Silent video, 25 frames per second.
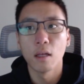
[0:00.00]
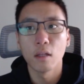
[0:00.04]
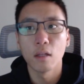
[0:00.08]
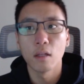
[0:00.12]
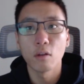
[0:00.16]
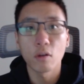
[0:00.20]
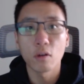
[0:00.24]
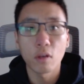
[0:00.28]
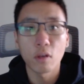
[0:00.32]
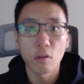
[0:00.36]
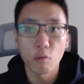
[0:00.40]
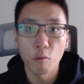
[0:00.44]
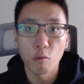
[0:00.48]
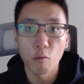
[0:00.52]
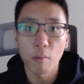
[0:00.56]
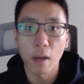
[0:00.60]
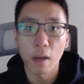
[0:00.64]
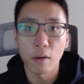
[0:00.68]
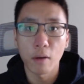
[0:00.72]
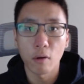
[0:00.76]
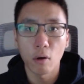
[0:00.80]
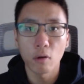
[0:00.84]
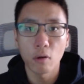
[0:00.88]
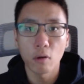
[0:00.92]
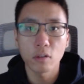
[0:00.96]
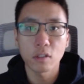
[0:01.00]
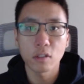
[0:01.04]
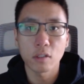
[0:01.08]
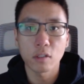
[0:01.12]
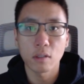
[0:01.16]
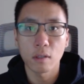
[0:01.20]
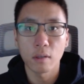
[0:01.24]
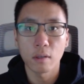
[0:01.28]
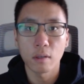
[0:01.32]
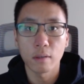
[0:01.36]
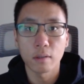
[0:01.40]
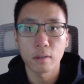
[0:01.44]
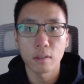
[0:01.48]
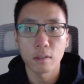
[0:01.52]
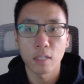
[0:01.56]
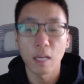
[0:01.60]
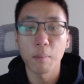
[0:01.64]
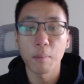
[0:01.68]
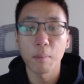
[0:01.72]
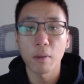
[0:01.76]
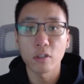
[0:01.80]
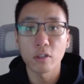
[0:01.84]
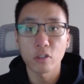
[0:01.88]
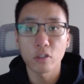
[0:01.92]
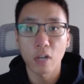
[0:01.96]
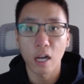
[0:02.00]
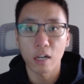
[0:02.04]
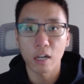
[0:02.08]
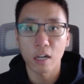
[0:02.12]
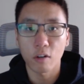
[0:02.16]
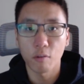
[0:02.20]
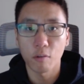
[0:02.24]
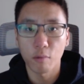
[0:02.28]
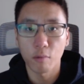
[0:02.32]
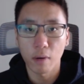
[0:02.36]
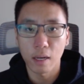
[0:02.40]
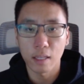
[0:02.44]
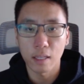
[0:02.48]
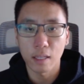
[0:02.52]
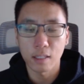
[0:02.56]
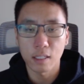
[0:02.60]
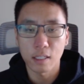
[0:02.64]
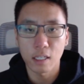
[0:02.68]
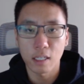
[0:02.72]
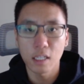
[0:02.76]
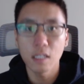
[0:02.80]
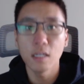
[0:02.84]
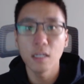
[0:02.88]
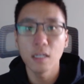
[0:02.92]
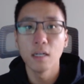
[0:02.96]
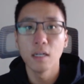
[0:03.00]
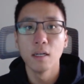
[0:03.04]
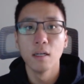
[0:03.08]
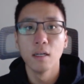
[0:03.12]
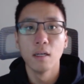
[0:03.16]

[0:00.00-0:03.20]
looking through my notes, keeping track of what I did.